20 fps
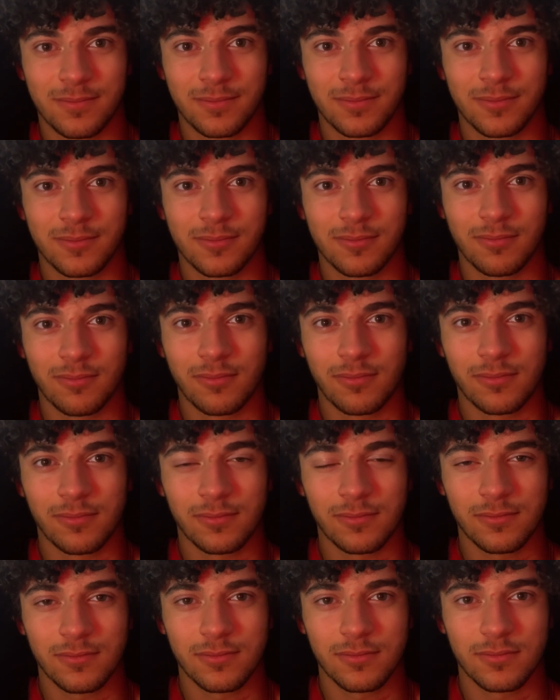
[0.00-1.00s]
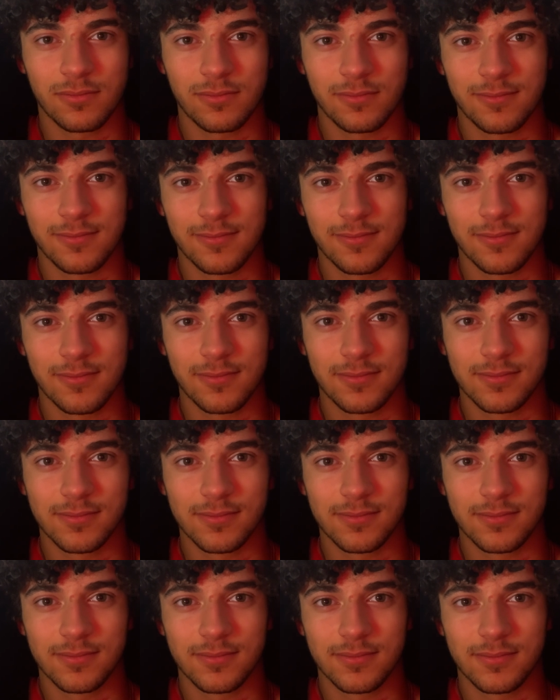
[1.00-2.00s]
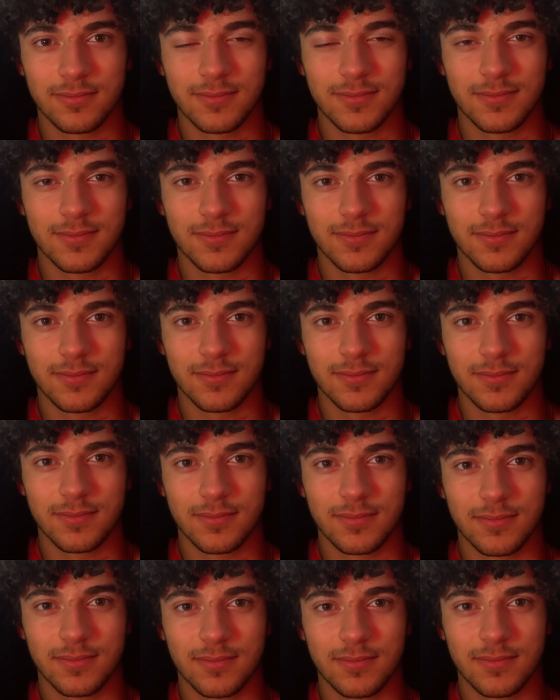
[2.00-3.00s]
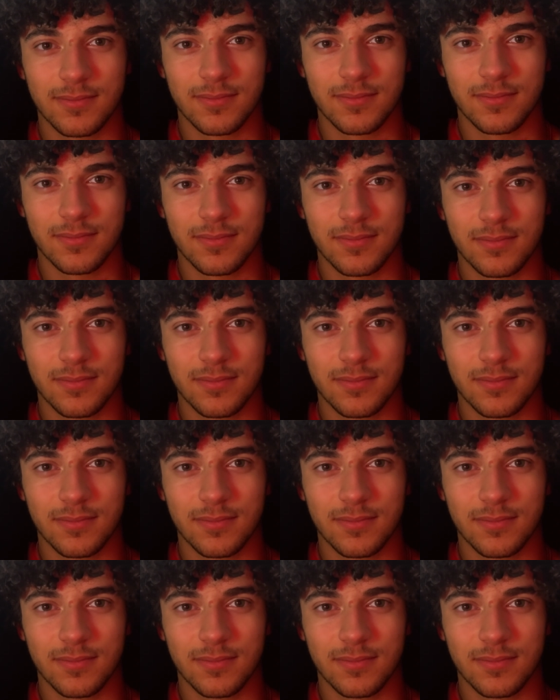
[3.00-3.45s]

(no one is talking)